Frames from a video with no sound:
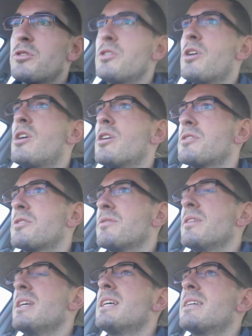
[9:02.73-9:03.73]
stocks.
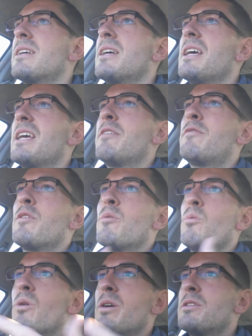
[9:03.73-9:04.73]
If the
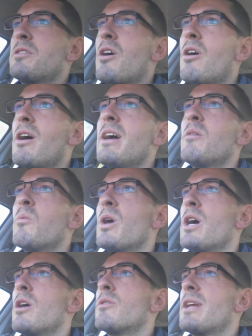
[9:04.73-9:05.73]
entire
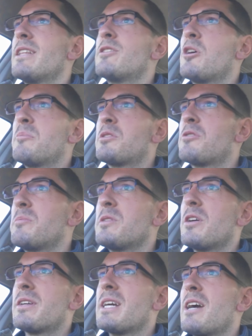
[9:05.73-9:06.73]
world adopts
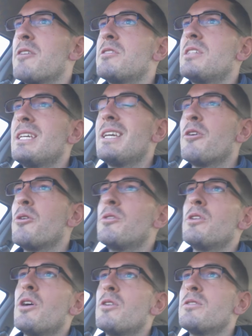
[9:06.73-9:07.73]
cryptocurrency, who
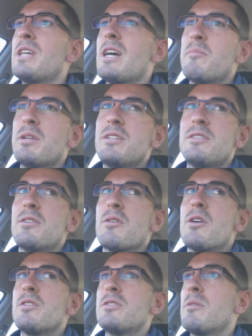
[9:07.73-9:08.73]
knows how many
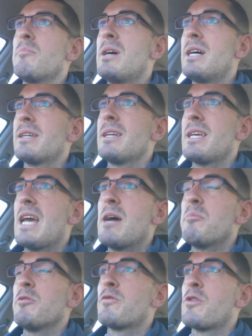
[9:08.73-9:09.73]
zeros the market
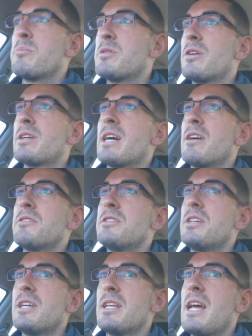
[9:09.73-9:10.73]
cap of
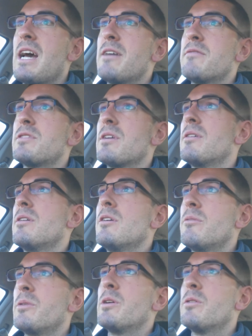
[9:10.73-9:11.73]
cryptocurrency can have. So
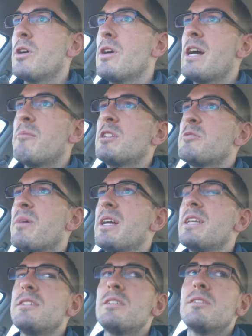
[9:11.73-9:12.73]
we all know how much
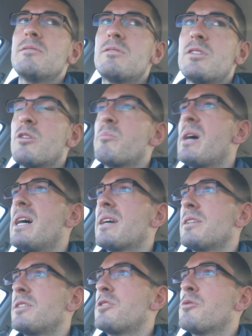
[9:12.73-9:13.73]
money is in stock
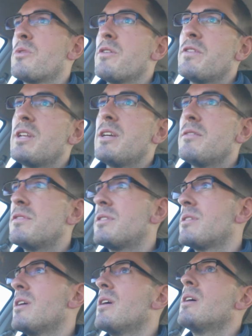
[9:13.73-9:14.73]
markets,
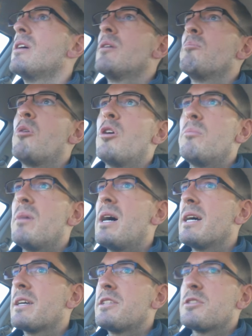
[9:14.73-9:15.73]
derivatives, bond
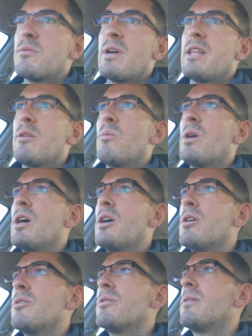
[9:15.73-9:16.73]
markets around the
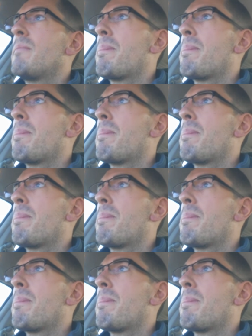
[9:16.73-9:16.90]
world.